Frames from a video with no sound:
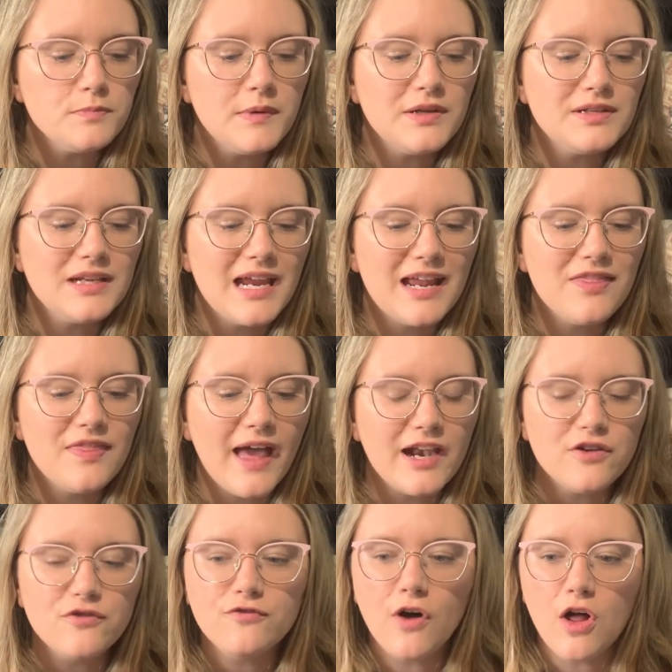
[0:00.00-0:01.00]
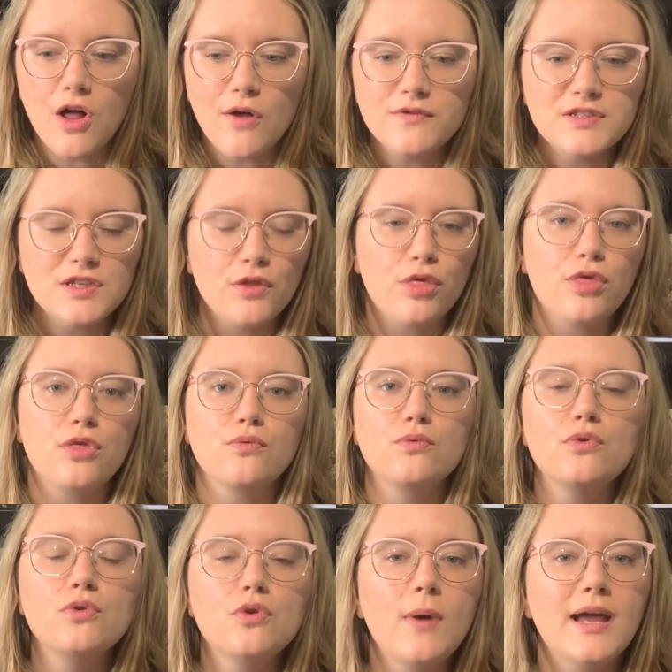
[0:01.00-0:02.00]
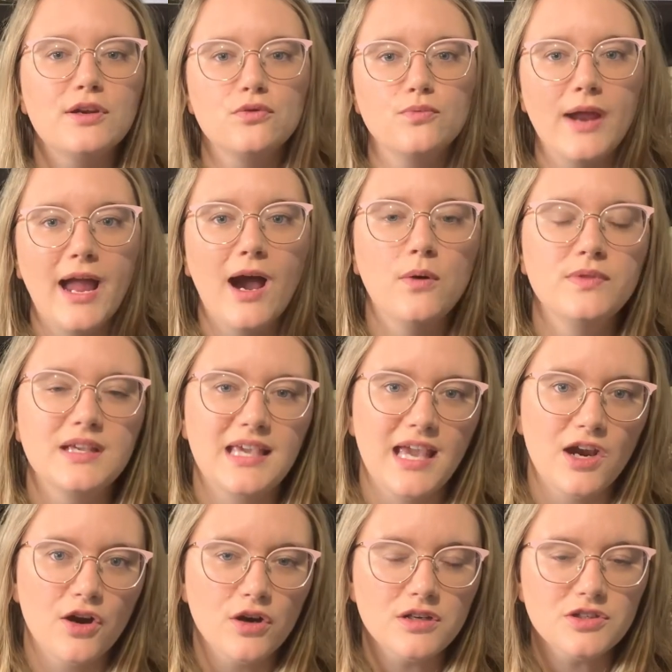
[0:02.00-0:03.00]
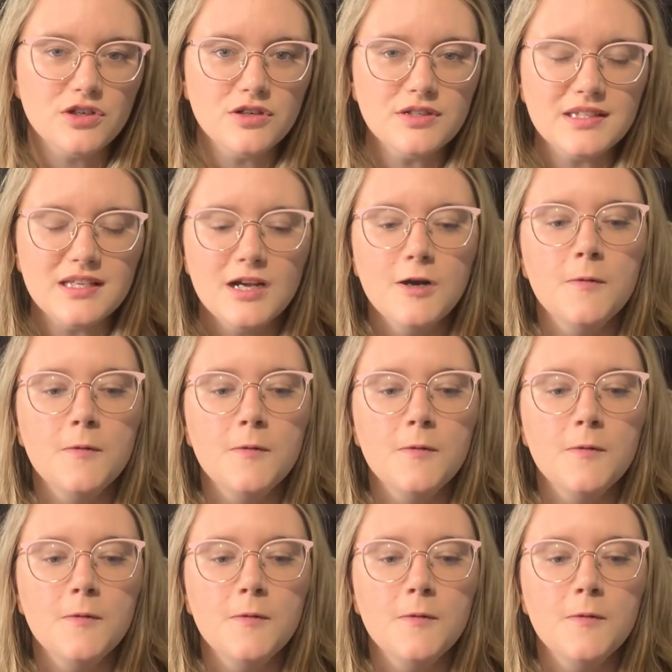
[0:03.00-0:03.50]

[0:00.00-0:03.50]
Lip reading: building that evolves through and around the characters,